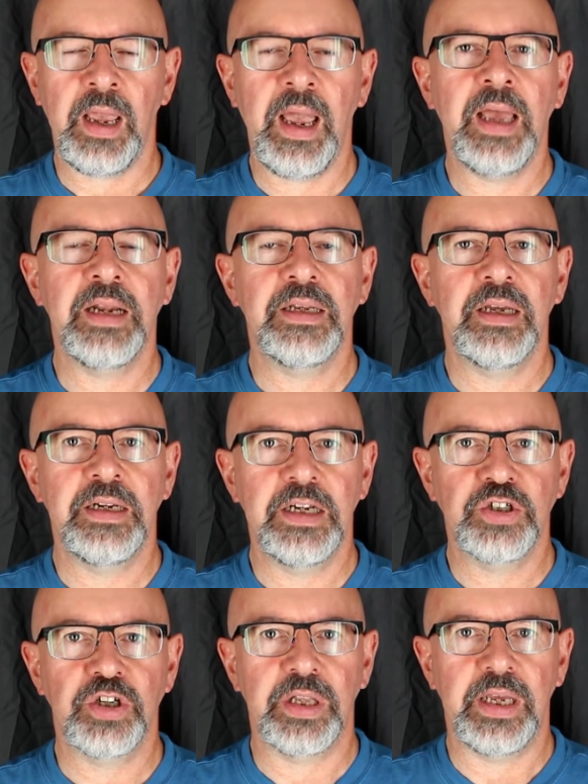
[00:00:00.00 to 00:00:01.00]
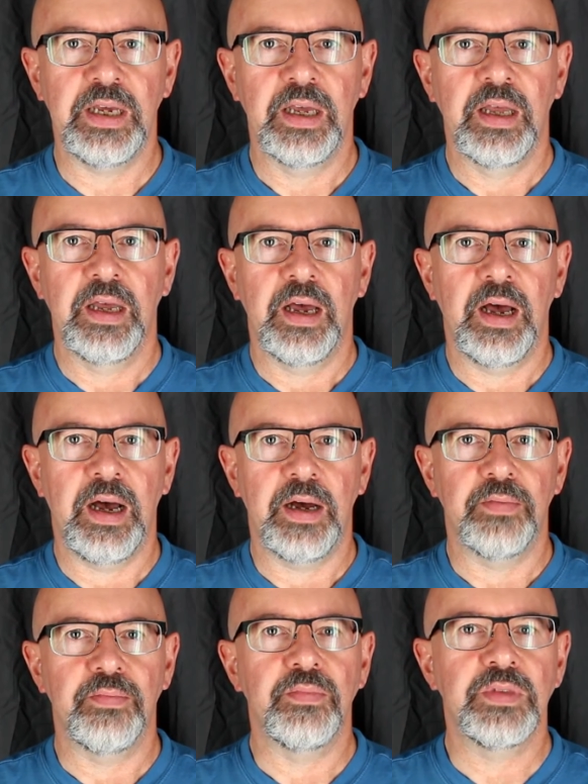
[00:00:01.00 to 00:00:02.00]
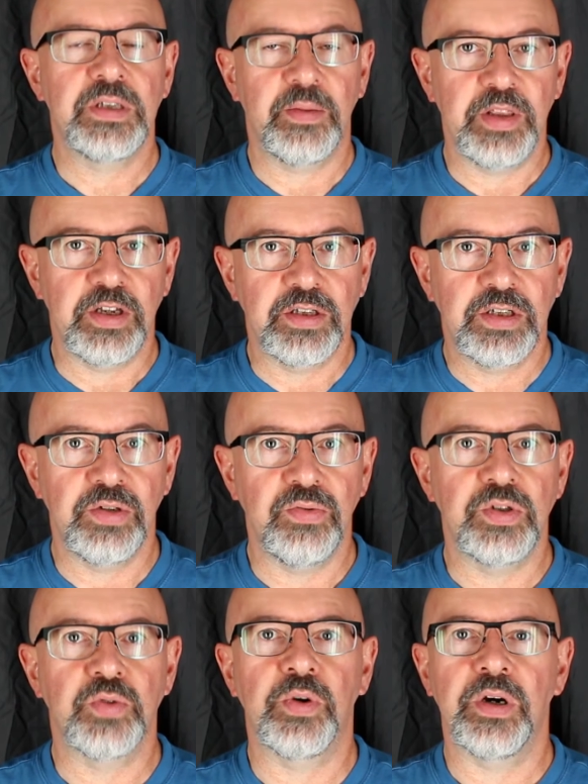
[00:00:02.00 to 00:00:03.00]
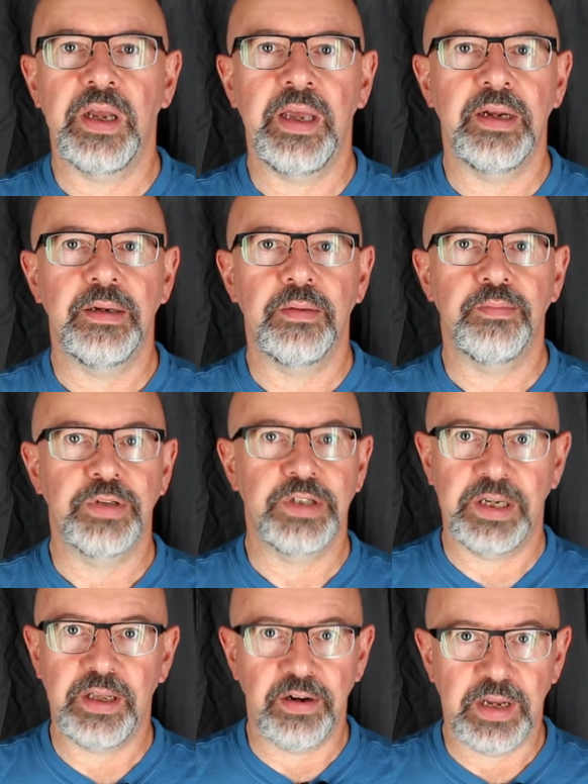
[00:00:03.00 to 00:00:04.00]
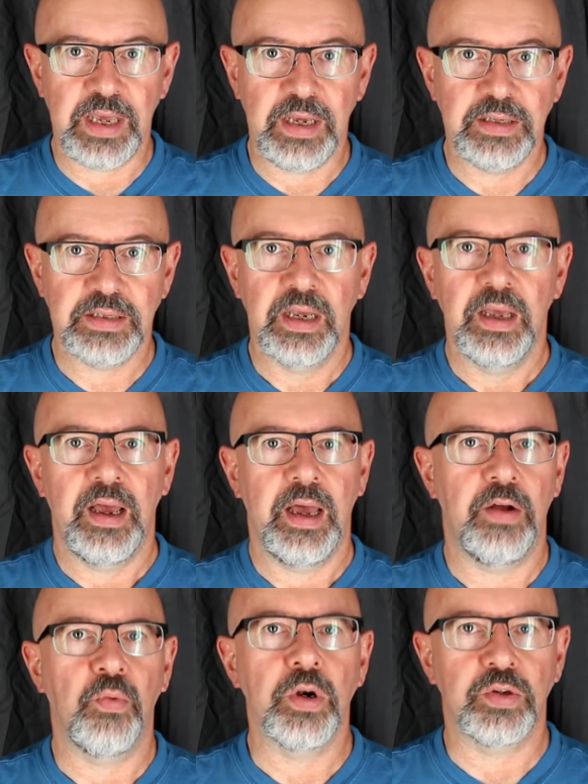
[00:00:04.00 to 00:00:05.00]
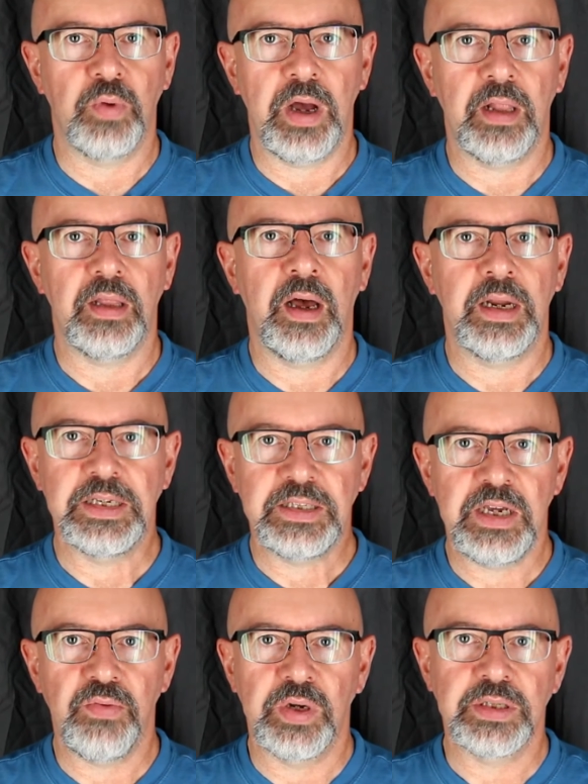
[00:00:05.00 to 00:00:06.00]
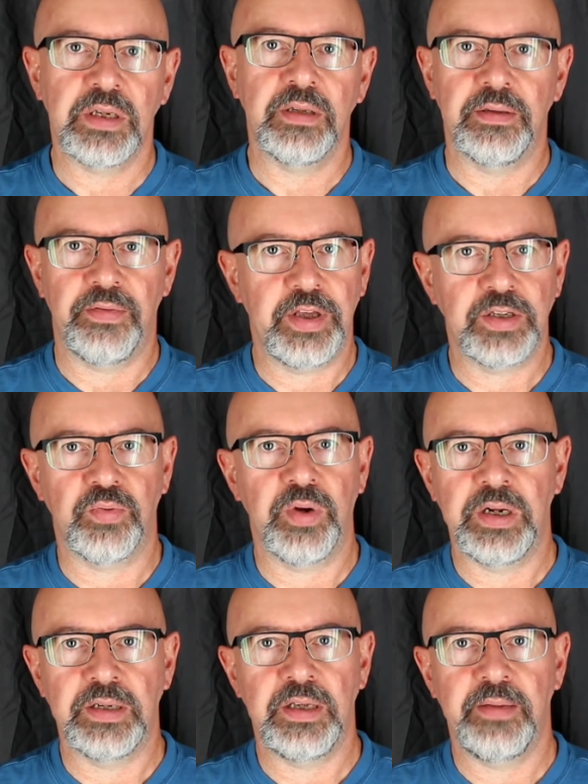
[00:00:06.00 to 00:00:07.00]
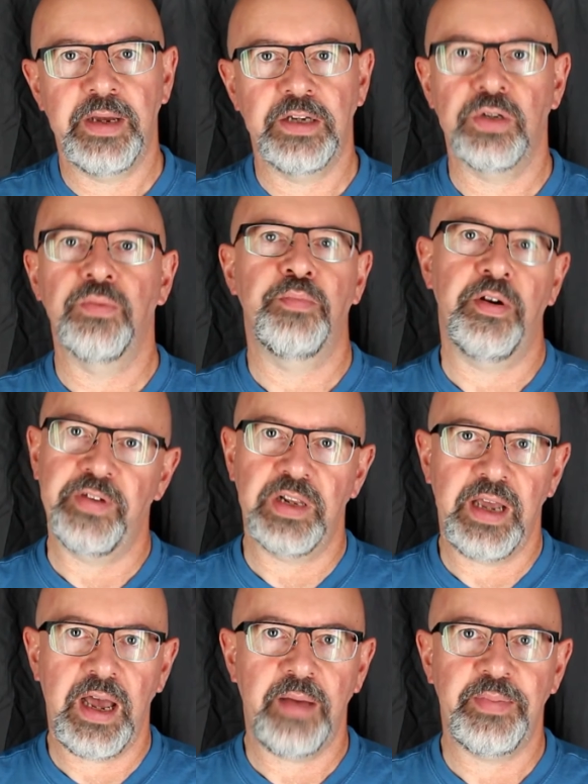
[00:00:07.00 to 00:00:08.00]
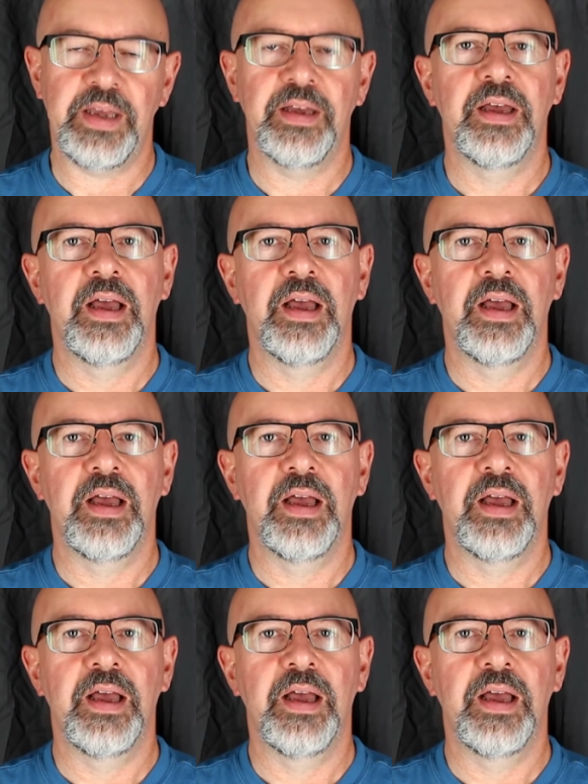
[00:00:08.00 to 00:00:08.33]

And initially, some of the tunes were in particular keys, and it worked well on a D whistle, and things were written in D major, perfectly happy.